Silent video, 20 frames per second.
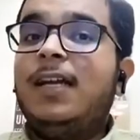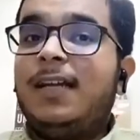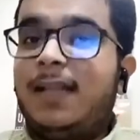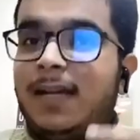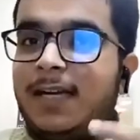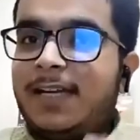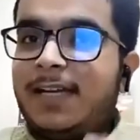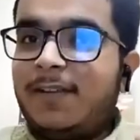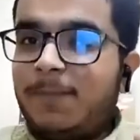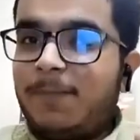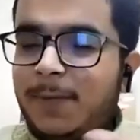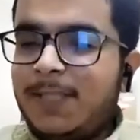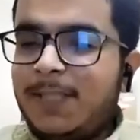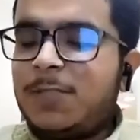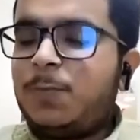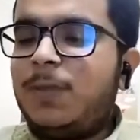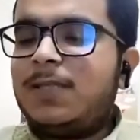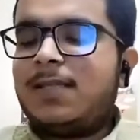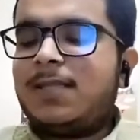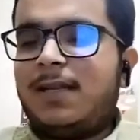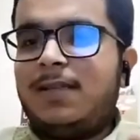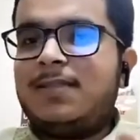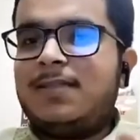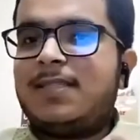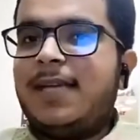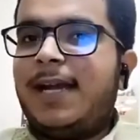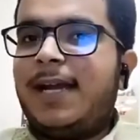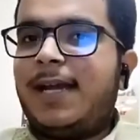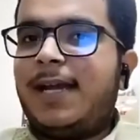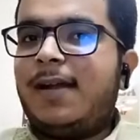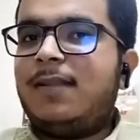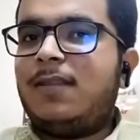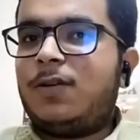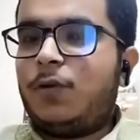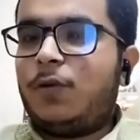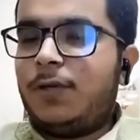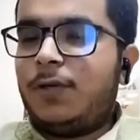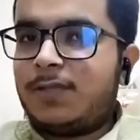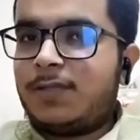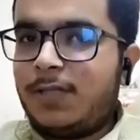directive principles enunciated in the
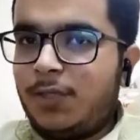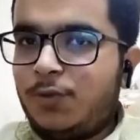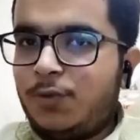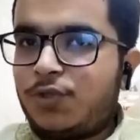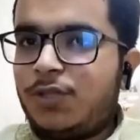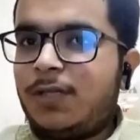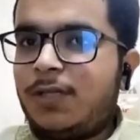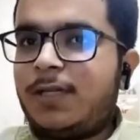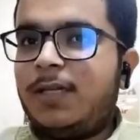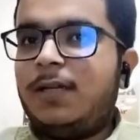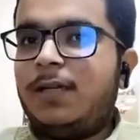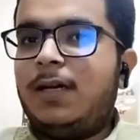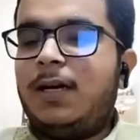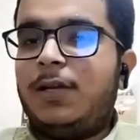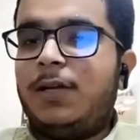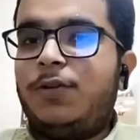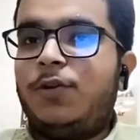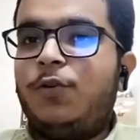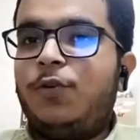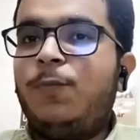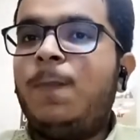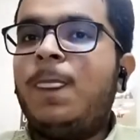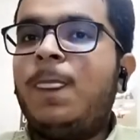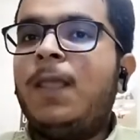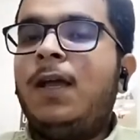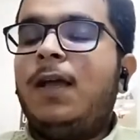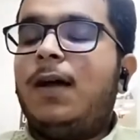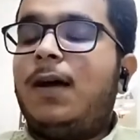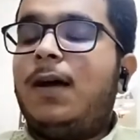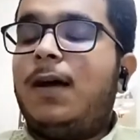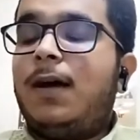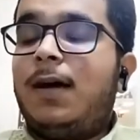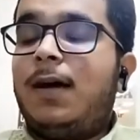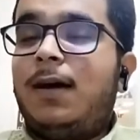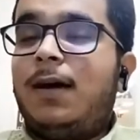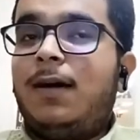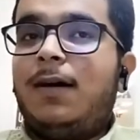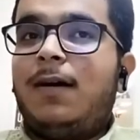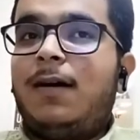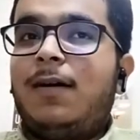constitution.
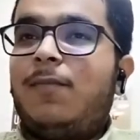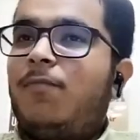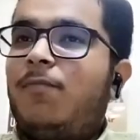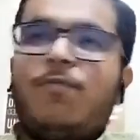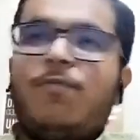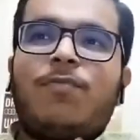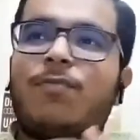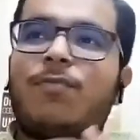Uh,